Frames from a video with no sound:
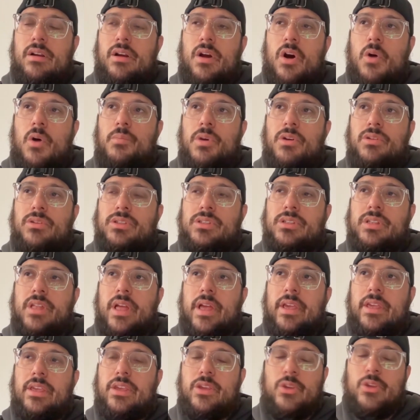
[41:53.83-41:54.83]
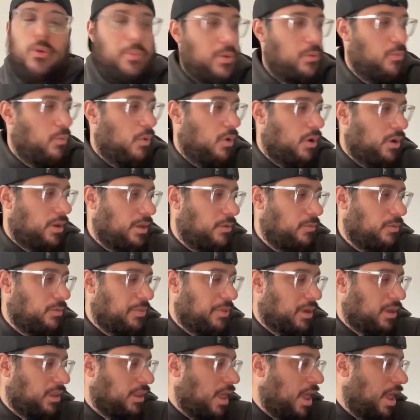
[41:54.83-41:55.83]
almost like you'll be working
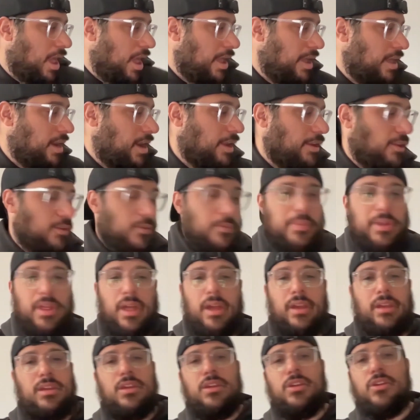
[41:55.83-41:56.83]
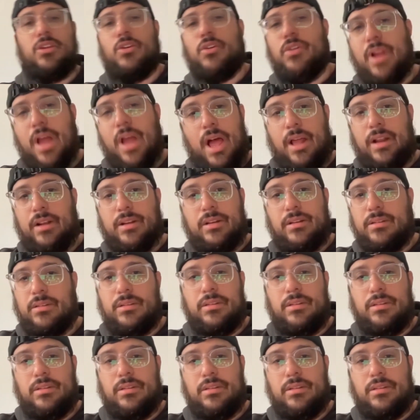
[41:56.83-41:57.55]
with a client and you'll be like, you're not